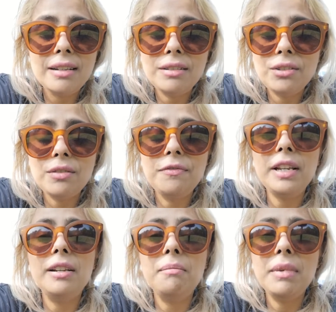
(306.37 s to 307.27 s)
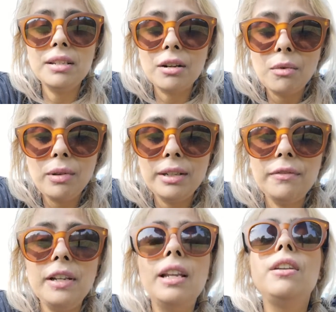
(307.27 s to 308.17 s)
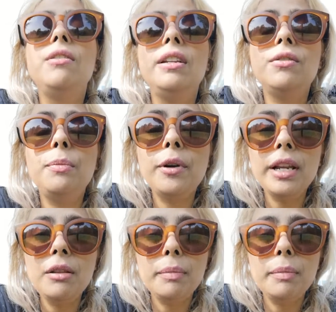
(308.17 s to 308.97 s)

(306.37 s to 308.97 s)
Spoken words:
and just feeling miserable and feel like you need to breathe.